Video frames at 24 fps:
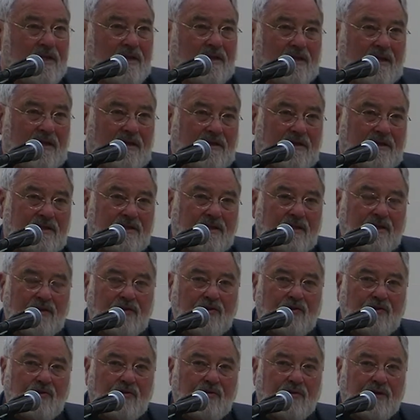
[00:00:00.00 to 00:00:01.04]
That is,
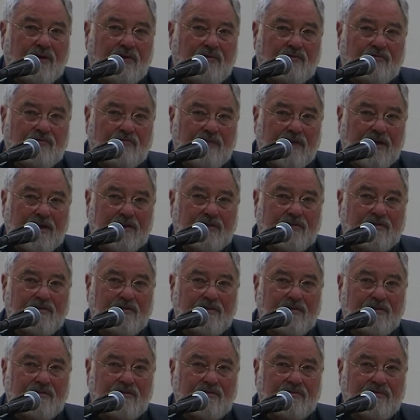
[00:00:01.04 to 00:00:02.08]
you want to raise your
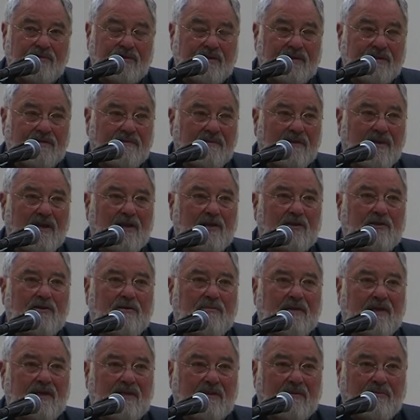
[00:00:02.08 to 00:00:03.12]
children to
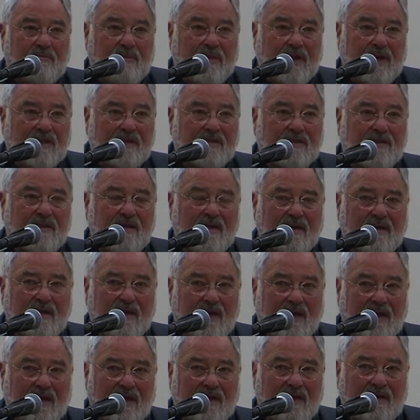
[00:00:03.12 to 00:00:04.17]
be the best they
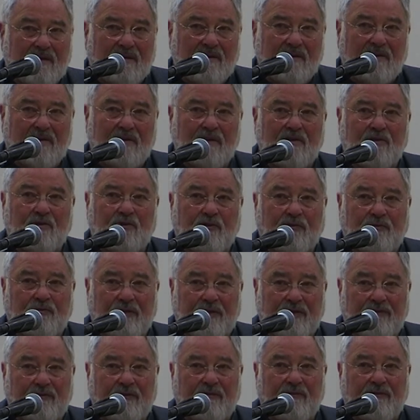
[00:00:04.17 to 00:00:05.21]
can to
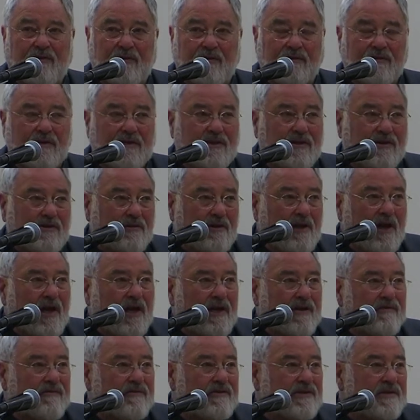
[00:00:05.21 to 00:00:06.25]
be fulfilled in their
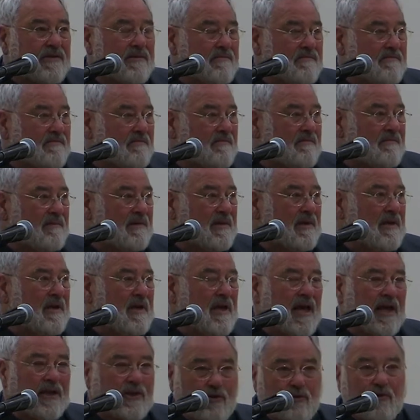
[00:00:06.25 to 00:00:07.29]
lives.
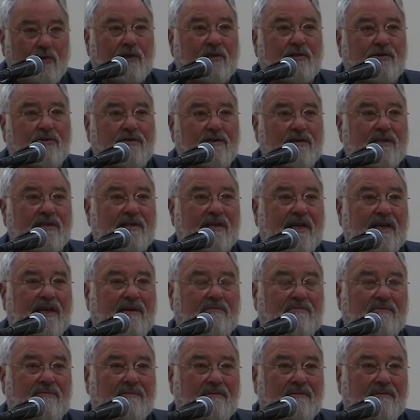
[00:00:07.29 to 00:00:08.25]
And you want to do the same.